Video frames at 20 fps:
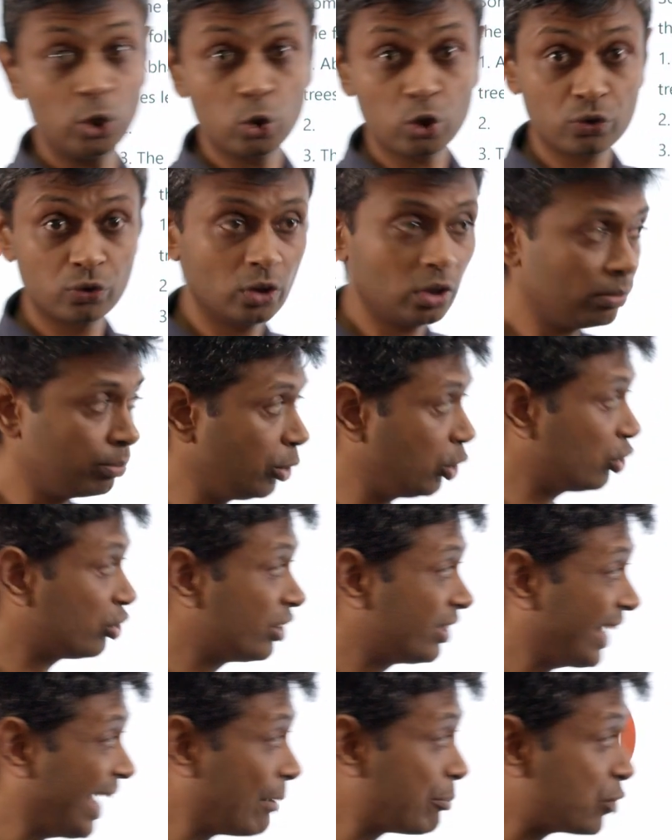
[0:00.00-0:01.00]
useful because
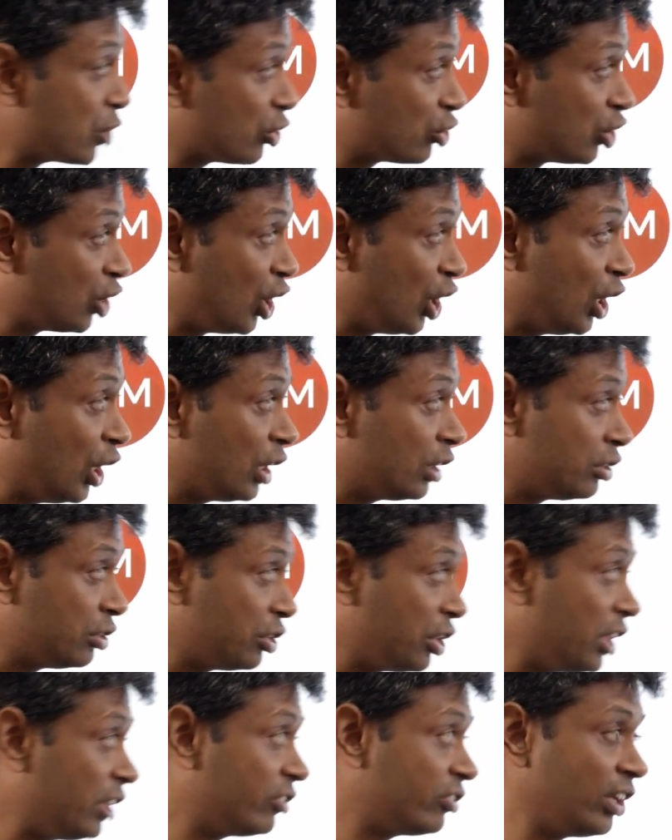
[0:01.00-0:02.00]
it captures
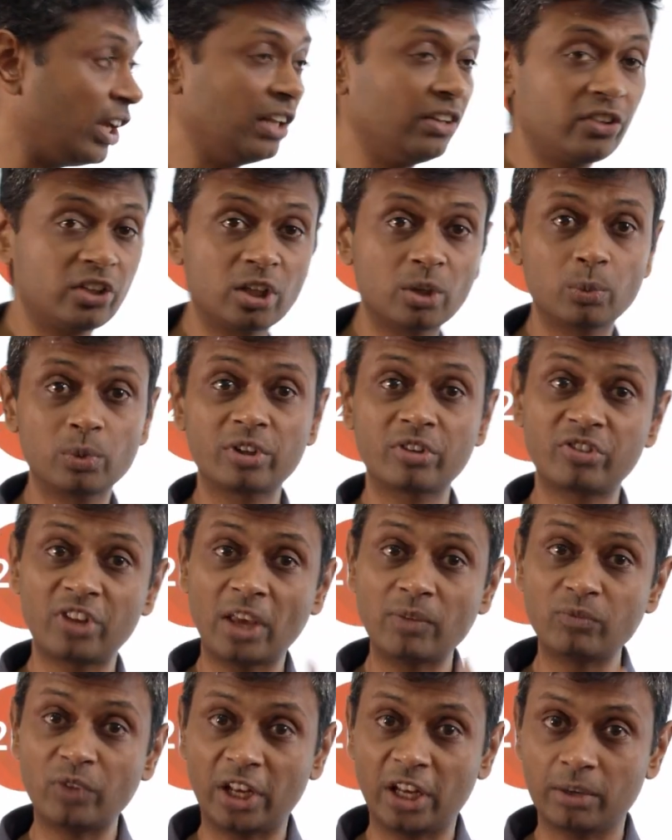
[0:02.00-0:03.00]
3 cells with the
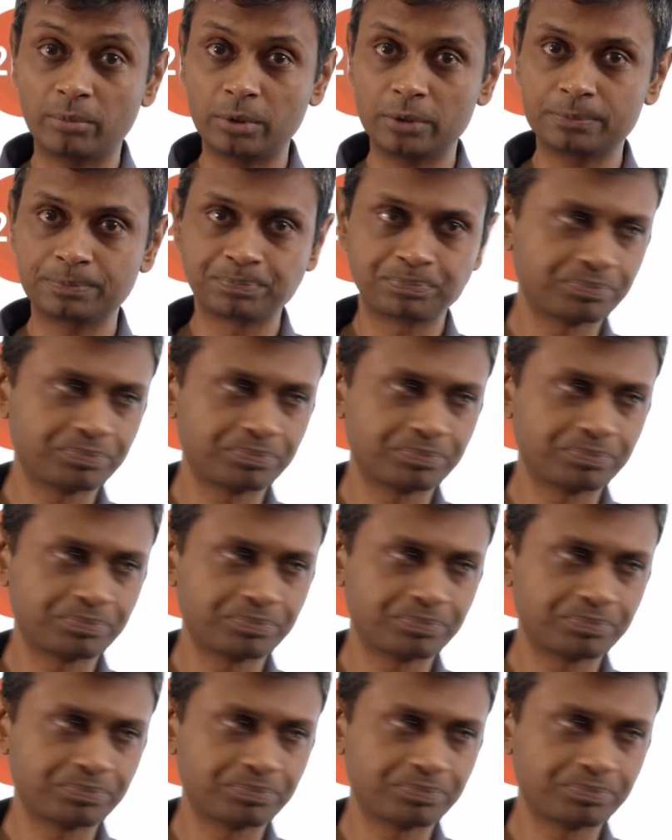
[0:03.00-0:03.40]
same variable.